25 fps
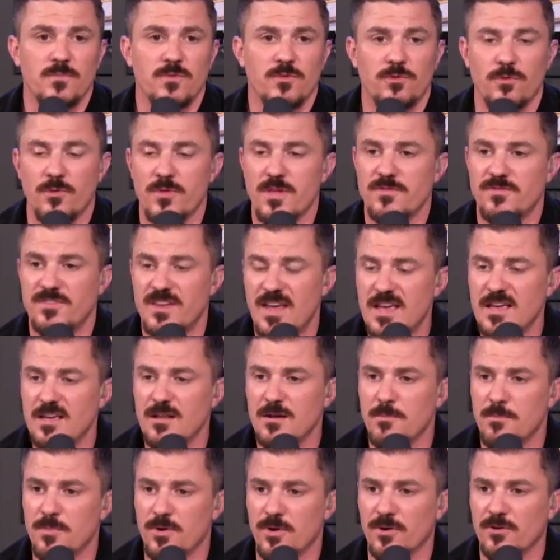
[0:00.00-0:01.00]
So they've
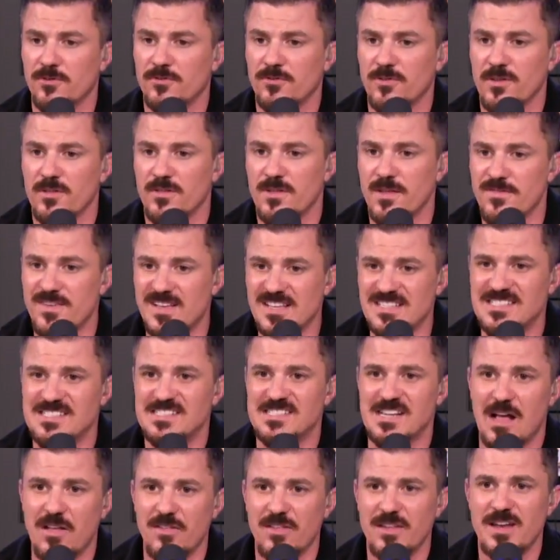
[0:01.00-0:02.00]
taken the books, they've
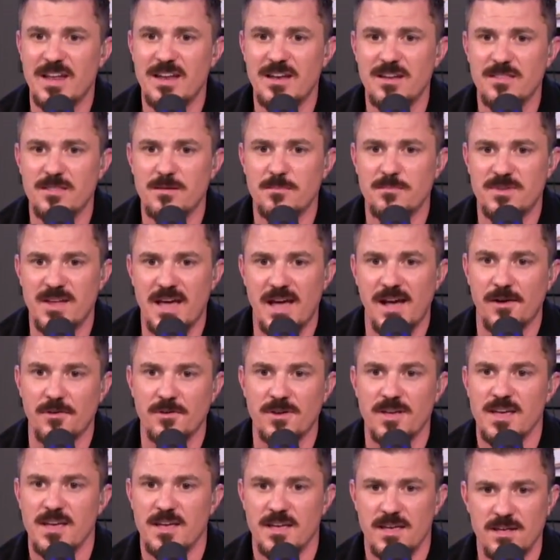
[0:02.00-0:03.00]
consolidated them
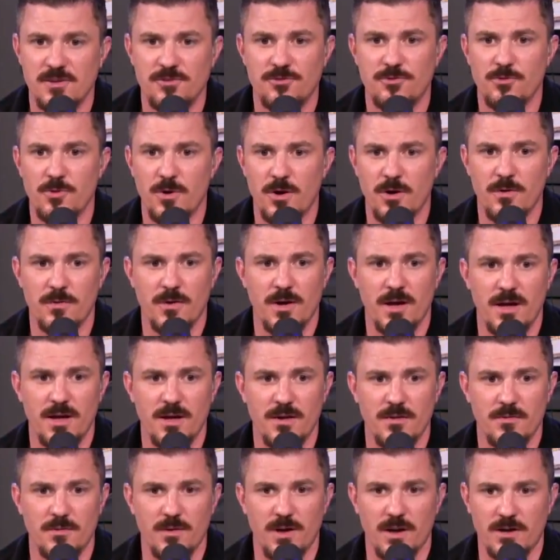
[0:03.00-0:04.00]
down into
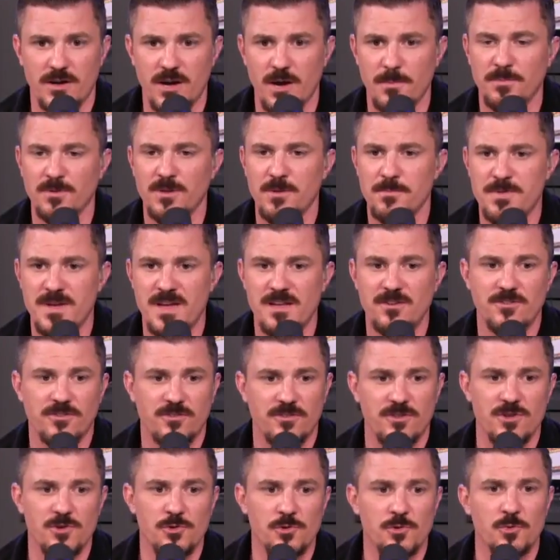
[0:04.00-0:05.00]
a couple of pages
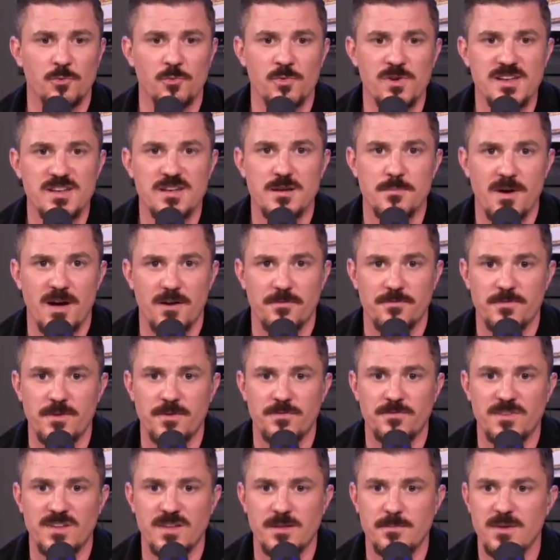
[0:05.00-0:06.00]
that you can read in about
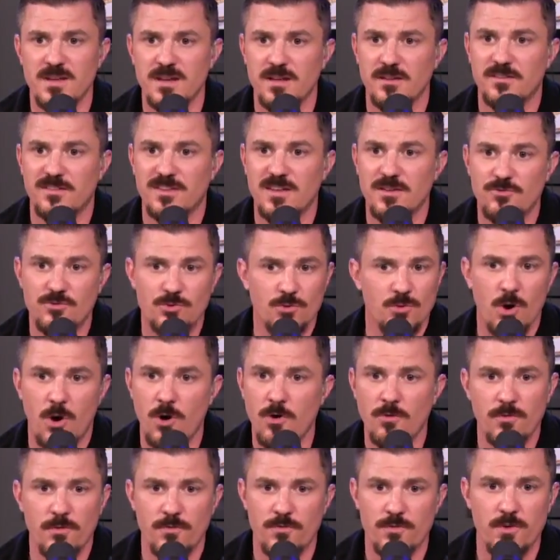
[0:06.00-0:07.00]
15 minutes, gives you an
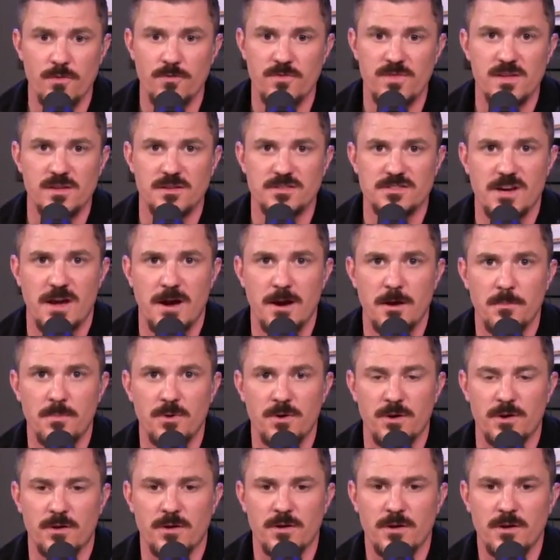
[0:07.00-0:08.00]
overview of the entire
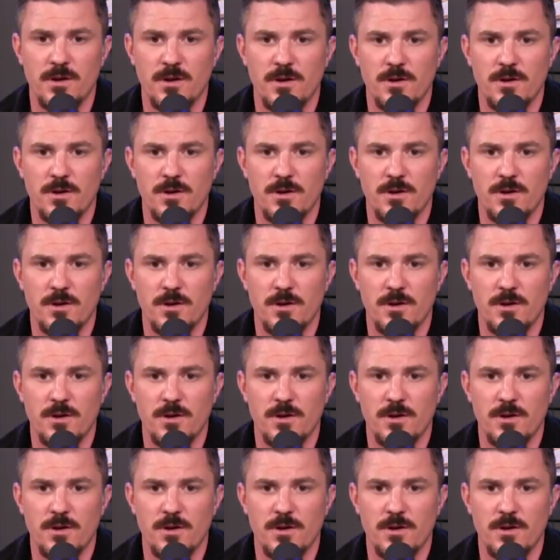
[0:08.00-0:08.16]
book.